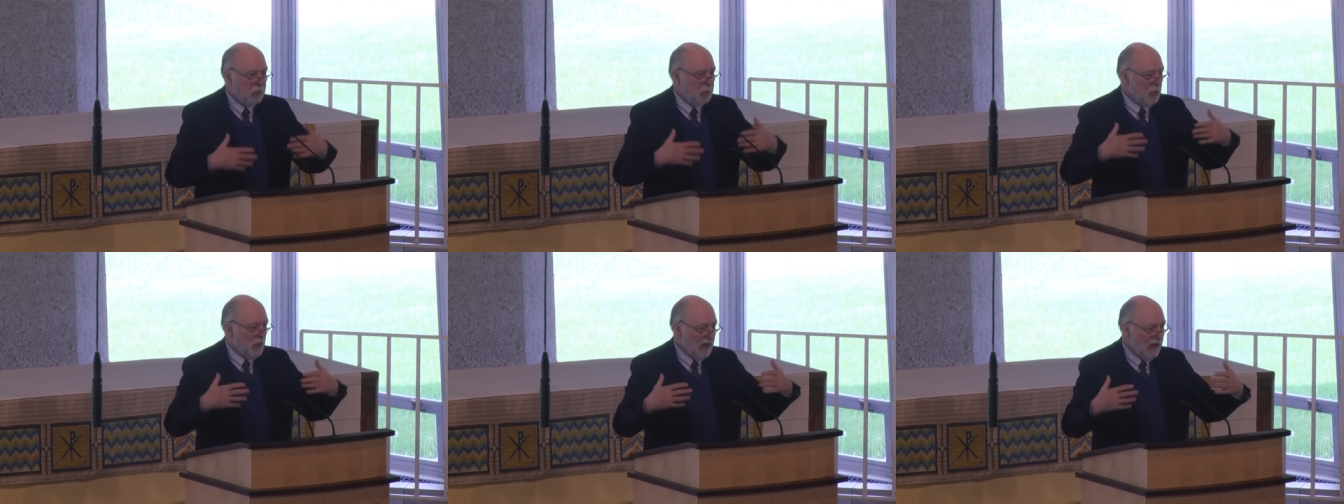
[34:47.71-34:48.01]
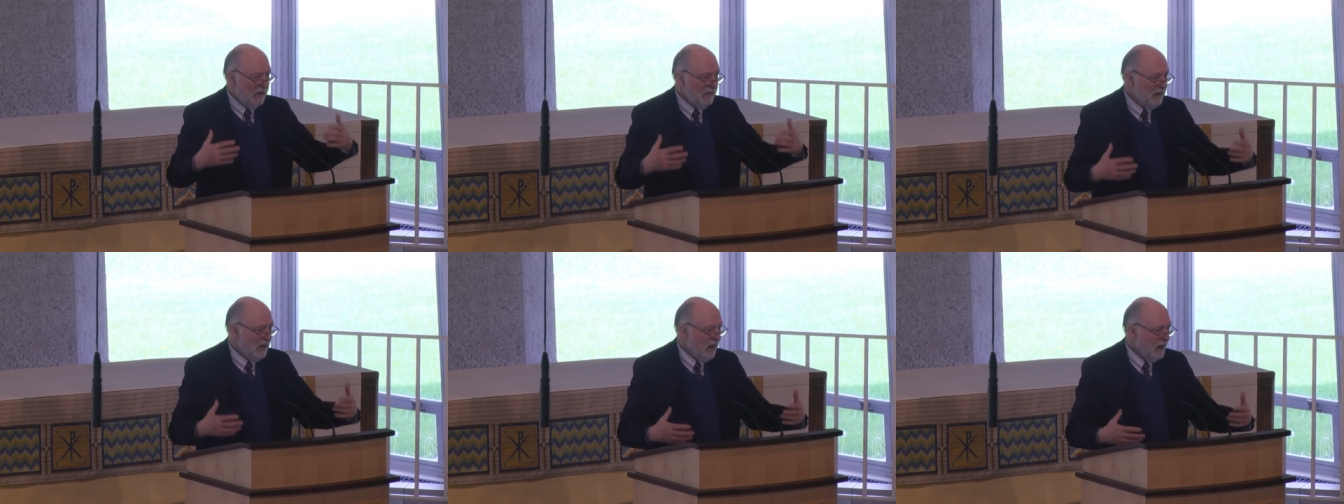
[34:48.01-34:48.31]

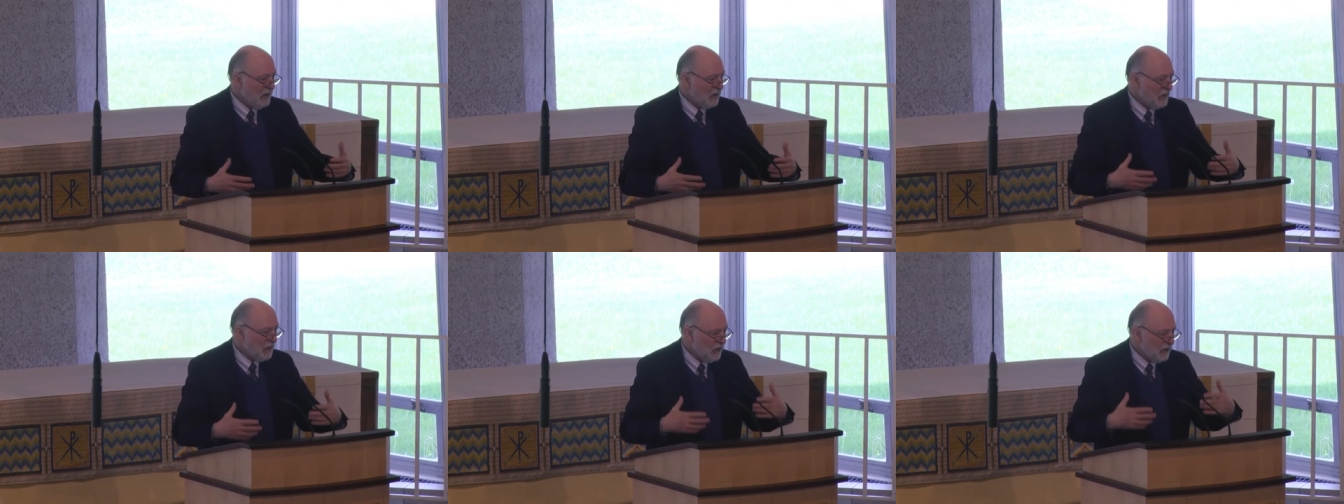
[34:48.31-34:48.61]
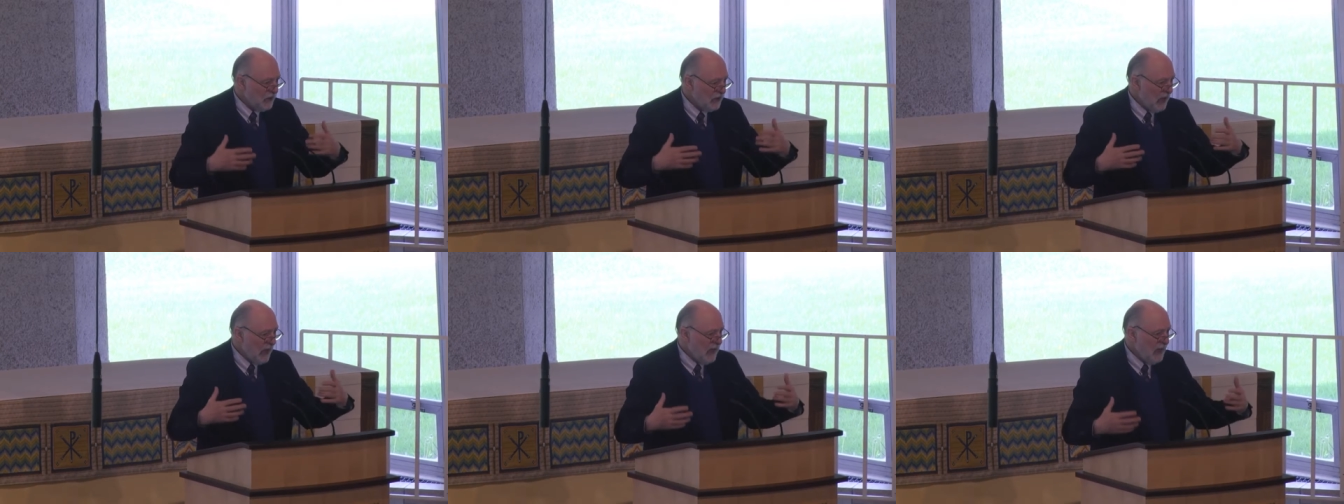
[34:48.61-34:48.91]
whatever our
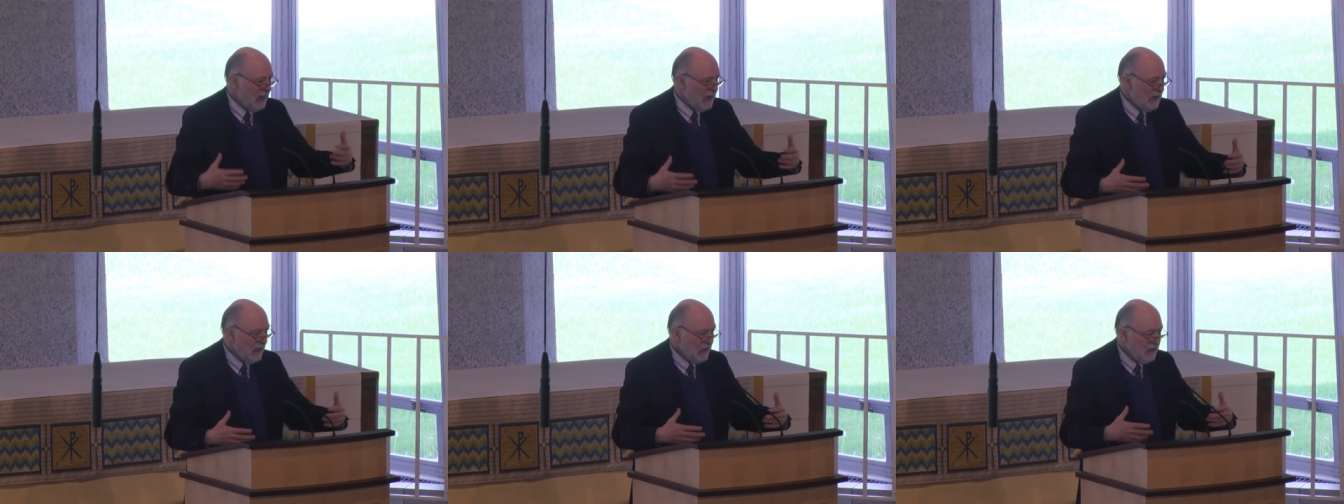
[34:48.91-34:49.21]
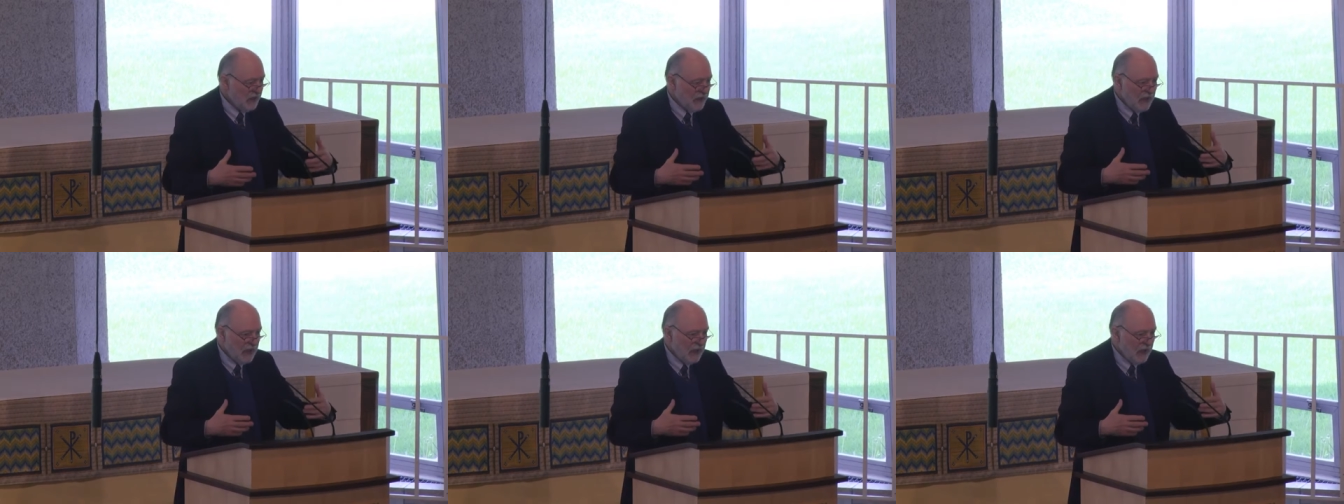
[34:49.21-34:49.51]
society
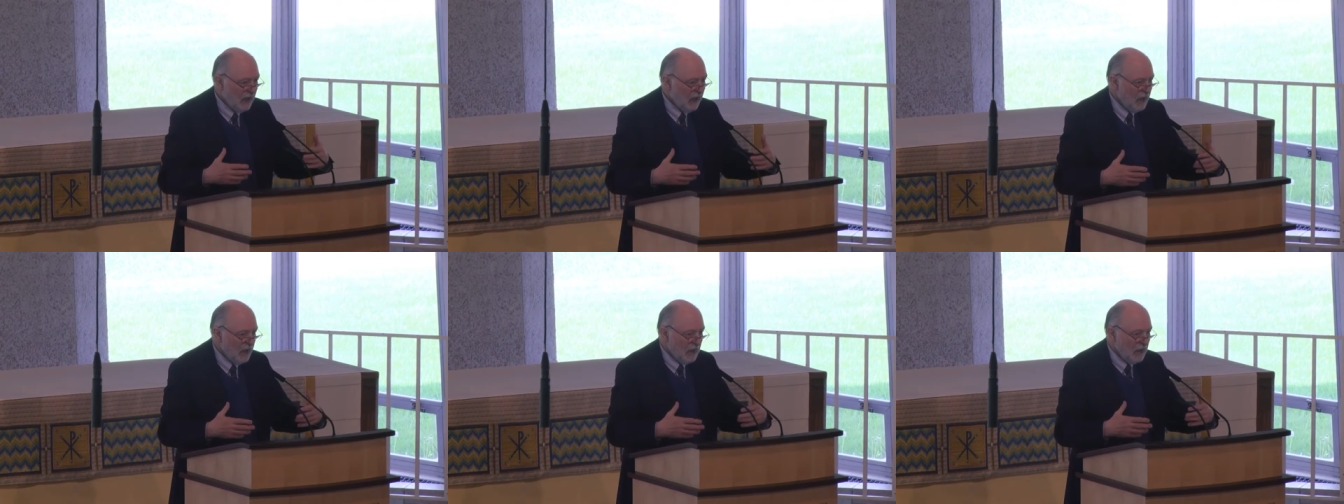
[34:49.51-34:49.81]
does, think